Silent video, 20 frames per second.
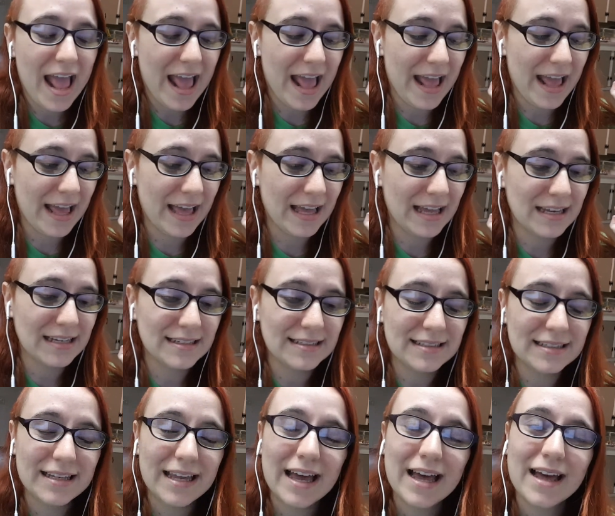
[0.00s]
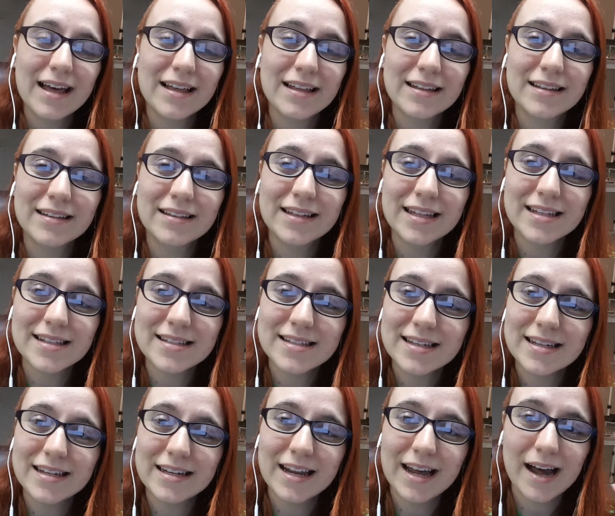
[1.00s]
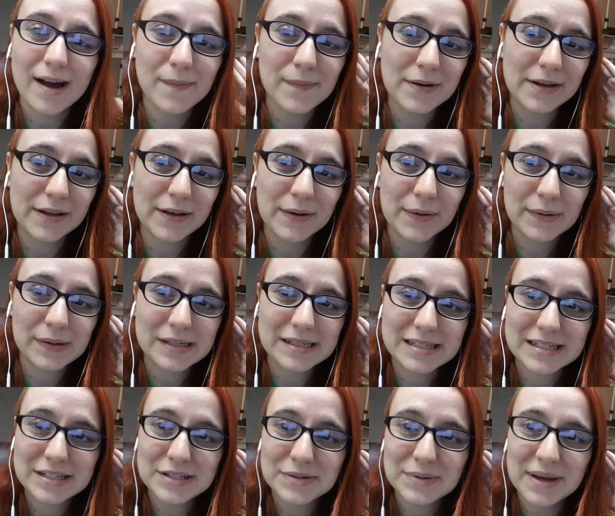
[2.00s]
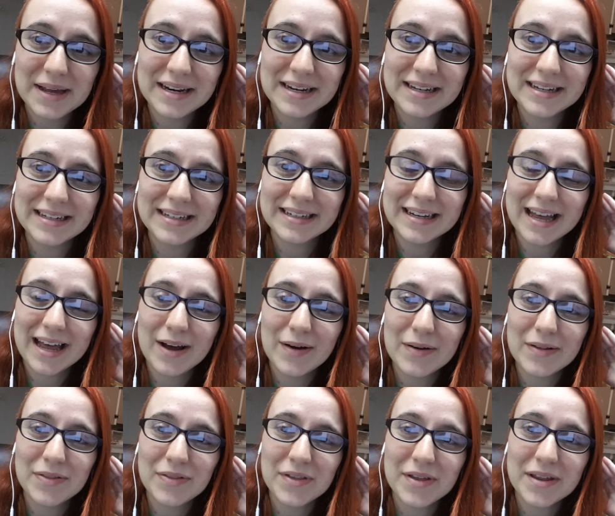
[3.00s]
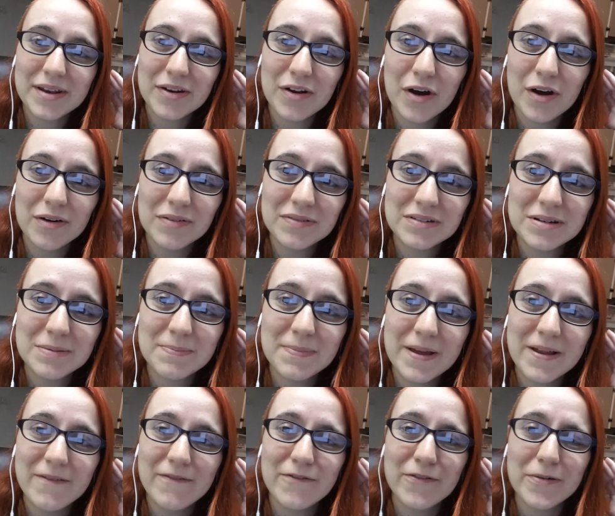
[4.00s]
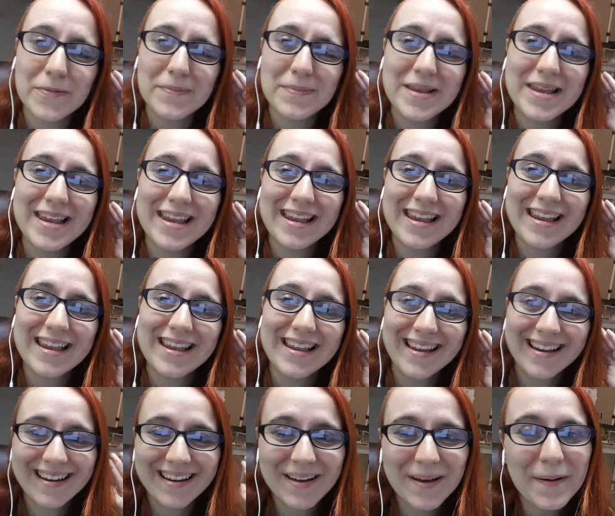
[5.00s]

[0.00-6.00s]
And yeah, that's it. I'm gonna go continue editing now and then off to bed for me.